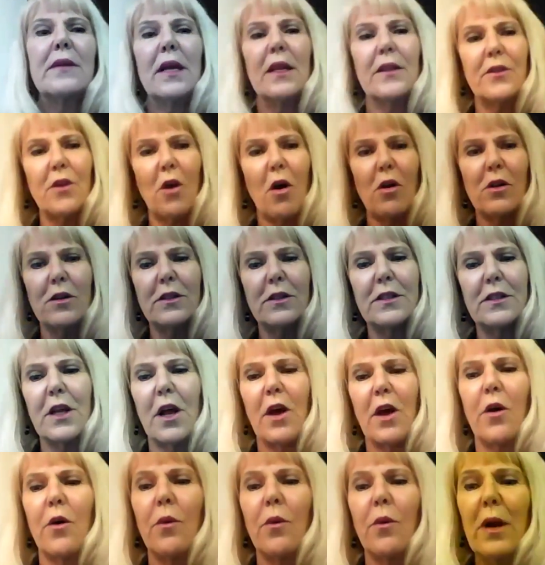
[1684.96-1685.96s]
It's
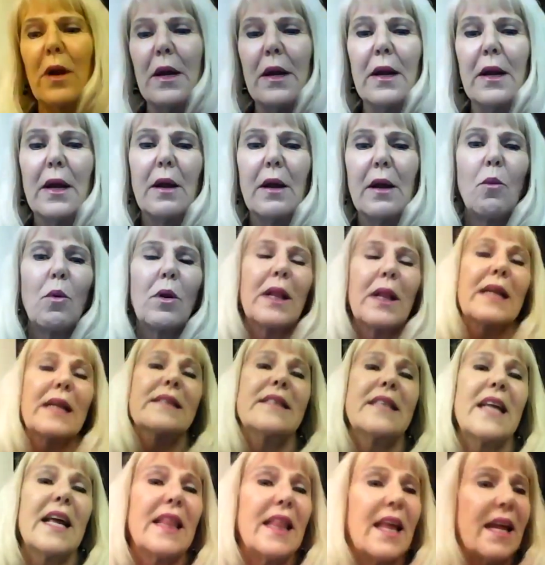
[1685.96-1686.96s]
also, well,
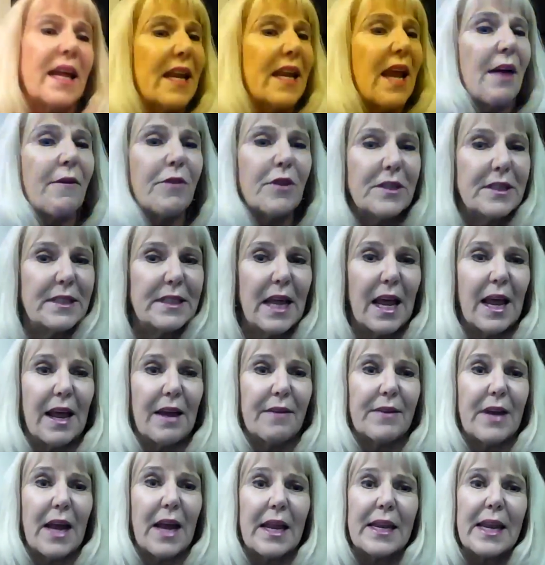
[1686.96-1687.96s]
let's say they never
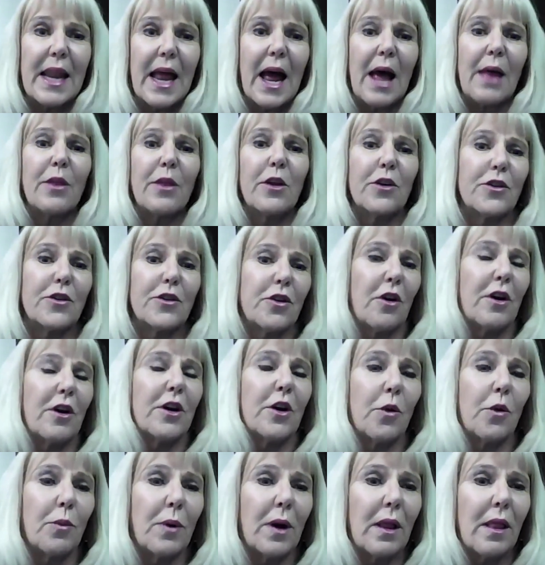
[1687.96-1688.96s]
saved, and now they're starting
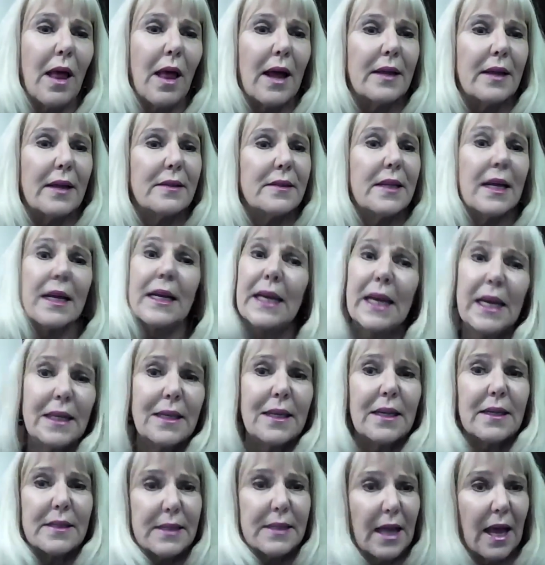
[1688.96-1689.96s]
to realize they need
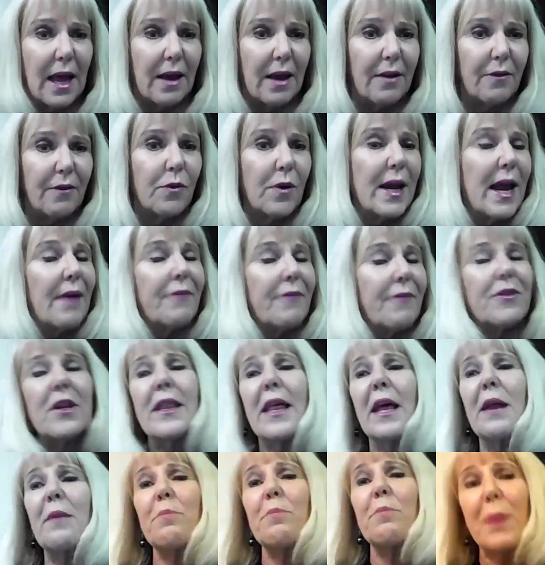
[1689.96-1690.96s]
to save. We have to
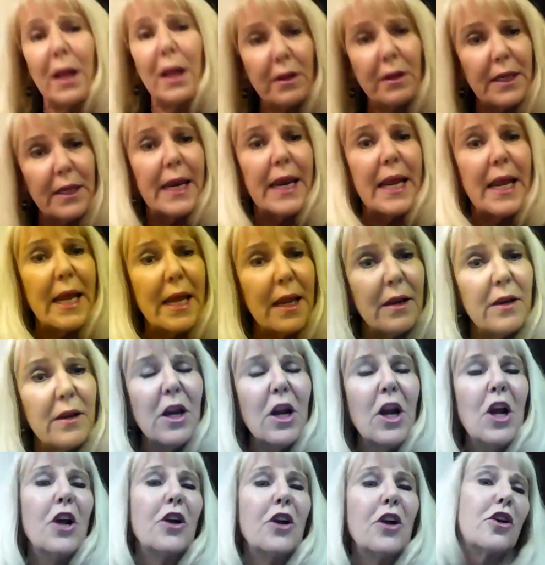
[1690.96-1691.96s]
then build it in
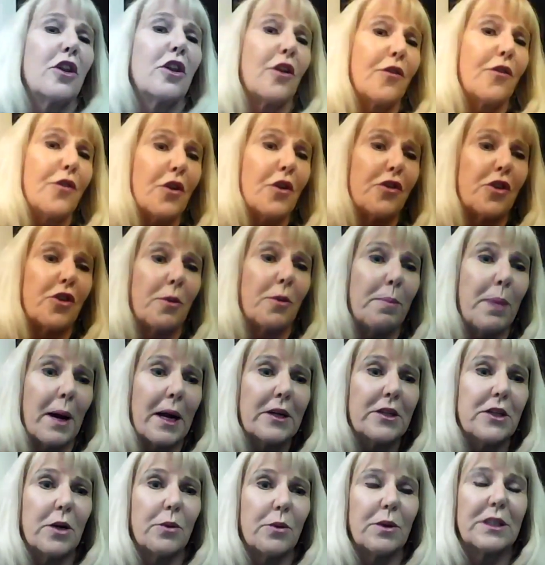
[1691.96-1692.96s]
to the future
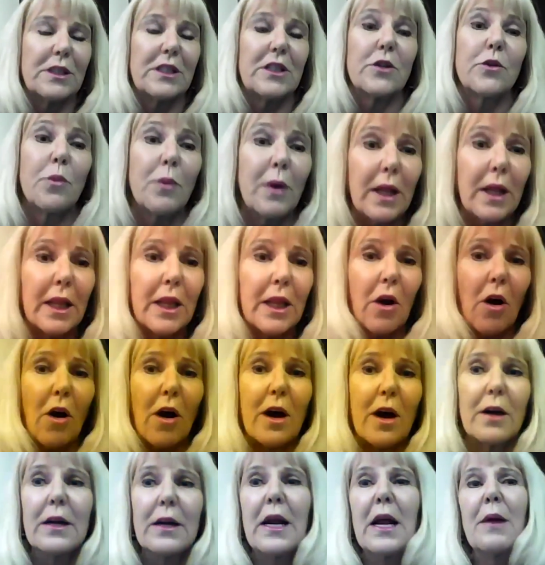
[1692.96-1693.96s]
budget, which is really
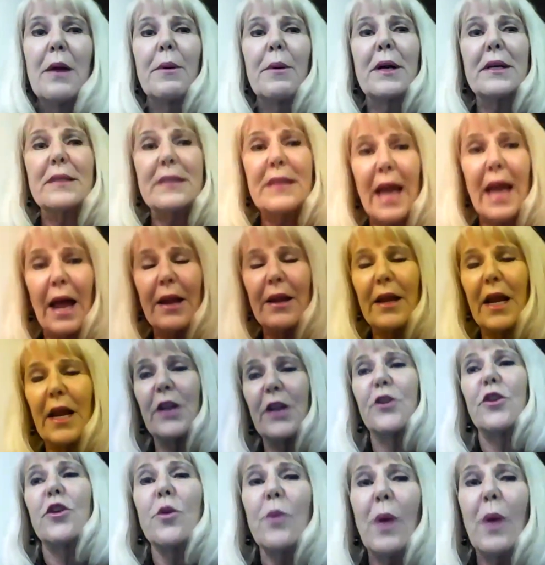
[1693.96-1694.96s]
hard because now you
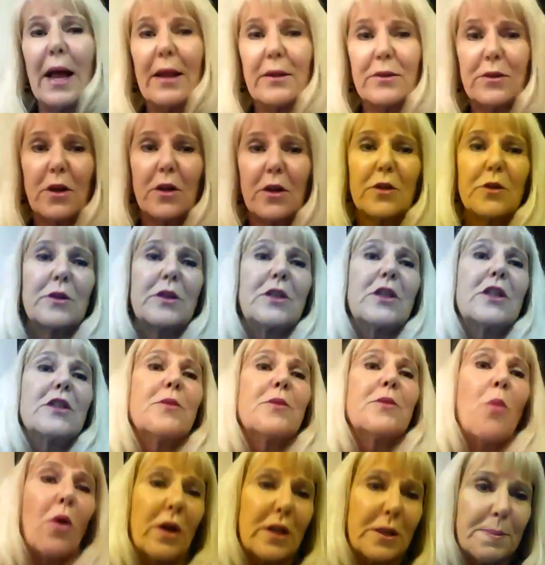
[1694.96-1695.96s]
got two households, which is
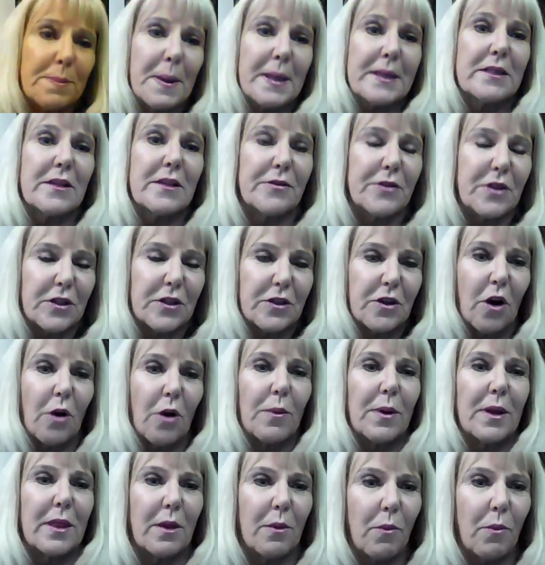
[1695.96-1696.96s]
more expensive to
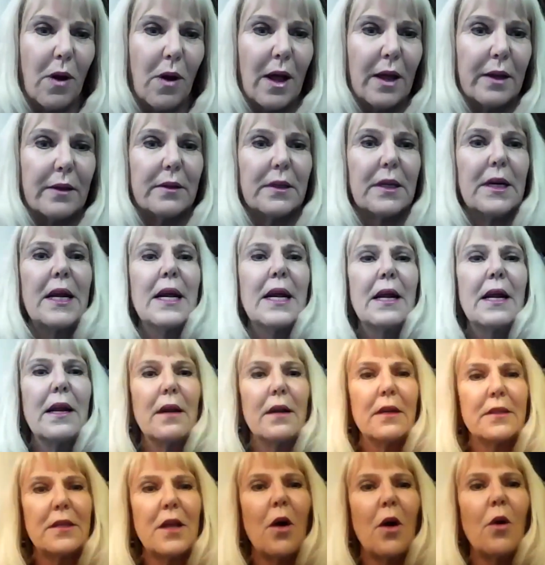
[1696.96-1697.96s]
start with than one.
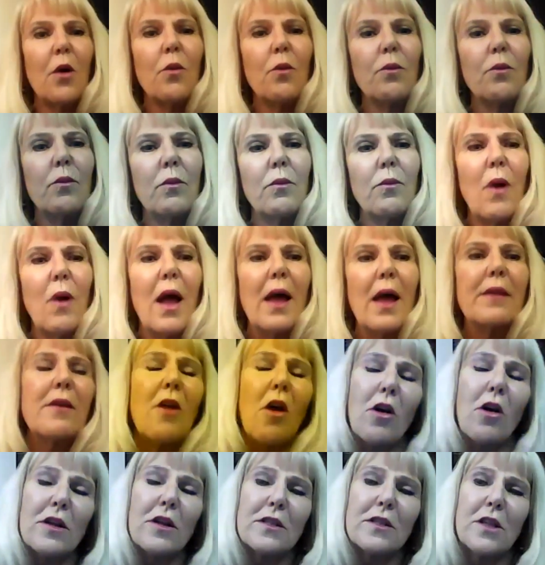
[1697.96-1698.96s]
So, and
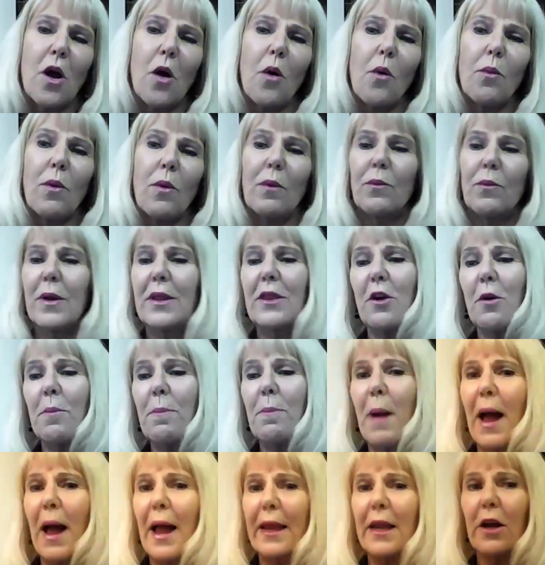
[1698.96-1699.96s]
also when they're
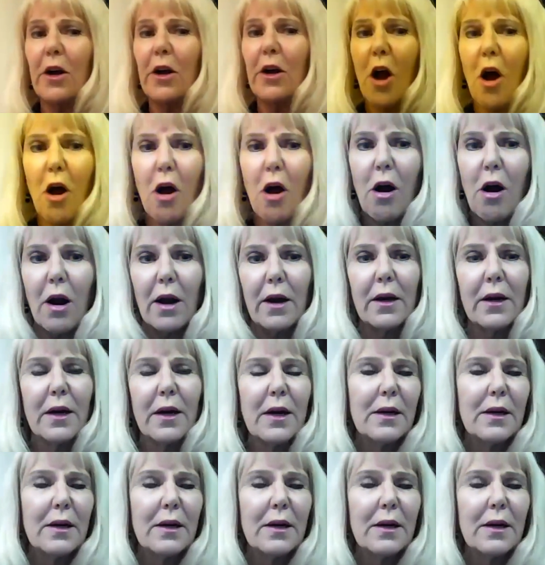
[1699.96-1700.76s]
buying a car,